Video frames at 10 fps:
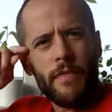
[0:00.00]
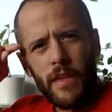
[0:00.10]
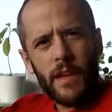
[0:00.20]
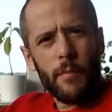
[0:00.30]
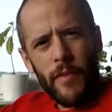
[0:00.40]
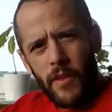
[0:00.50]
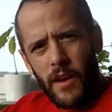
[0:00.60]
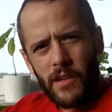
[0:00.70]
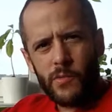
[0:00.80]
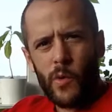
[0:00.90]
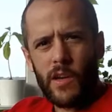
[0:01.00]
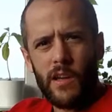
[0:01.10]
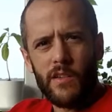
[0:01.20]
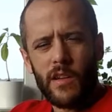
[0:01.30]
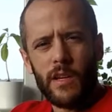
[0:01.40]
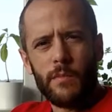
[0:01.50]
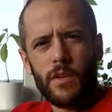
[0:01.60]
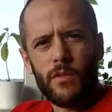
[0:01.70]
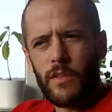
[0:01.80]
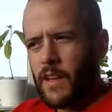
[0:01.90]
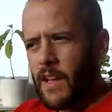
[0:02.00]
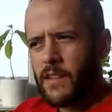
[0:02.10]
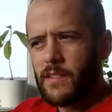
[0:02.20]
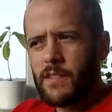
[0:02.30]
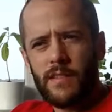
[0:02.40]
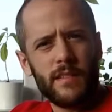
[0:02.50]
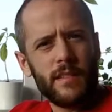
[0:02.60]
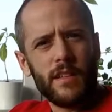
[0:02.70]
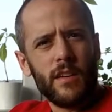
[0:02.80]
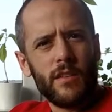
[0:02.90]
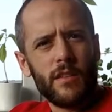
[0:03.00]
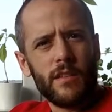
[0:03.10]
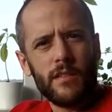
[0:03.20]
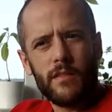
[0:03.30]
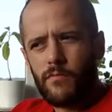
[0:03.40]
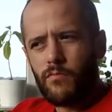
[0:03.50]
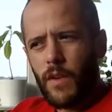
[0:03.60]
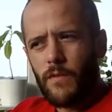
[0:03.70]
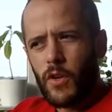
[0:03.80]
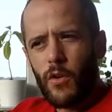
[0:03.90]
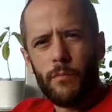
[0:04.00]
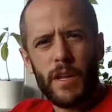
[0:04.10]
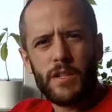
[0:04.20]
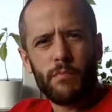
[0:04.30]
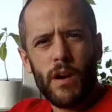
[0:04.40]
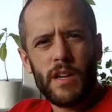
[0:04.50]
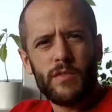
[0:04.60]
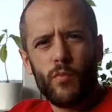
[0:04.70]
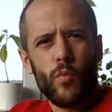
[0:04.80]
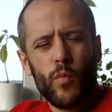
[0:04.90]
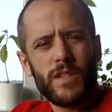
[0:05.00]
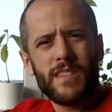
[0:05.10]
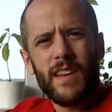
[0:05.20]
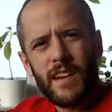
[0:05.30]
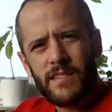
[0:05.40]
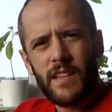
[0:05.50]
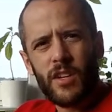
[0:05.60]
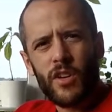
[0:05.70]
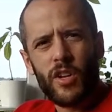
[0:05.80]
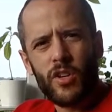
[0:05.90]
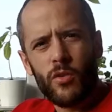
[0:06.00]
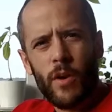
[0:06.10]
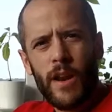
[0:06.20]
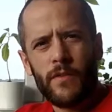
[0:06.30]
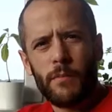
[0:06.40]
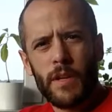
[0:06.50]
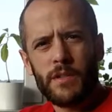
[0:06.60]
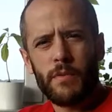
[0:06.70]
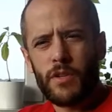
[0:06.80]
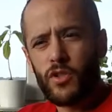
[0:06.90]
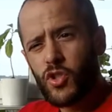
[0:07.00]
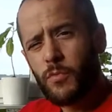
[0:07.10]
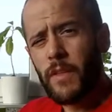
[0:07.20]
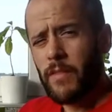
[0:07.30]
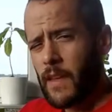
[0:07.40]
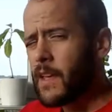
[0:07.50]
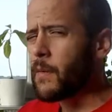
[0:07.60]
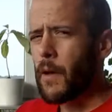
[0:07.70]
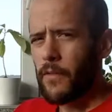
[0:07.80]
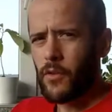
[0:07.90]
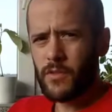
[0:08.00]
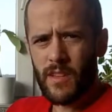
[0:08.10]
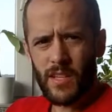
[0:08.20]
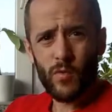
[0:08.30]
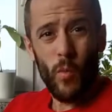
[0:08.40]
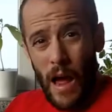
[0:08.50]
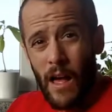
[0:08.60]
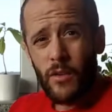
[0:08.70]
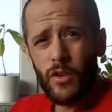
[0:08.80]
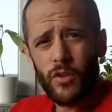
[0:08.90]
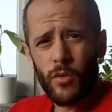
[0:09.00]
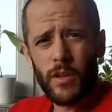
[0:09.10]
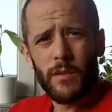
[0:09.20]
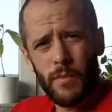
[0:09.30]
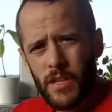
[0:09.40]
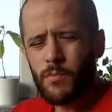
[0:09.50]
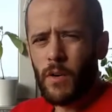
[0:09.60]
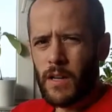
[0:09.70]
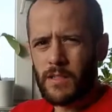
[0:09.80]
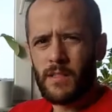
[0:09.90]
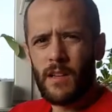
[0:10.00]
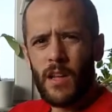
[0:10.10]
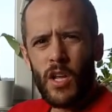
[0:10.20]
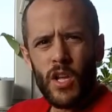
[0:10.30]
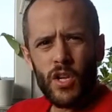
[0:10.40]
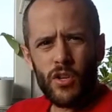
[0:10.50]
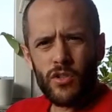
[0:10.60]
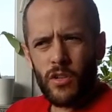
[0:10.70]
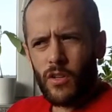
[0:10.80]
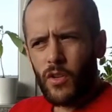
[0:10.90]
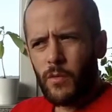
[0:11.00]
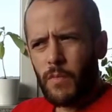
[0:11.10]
think about the next workout you're going to be doing. The next, if you're doing bench press, what's the next thing you're going to do right after bench press? You should be thinking about those things while you're doing the bench press. You shouldn't do the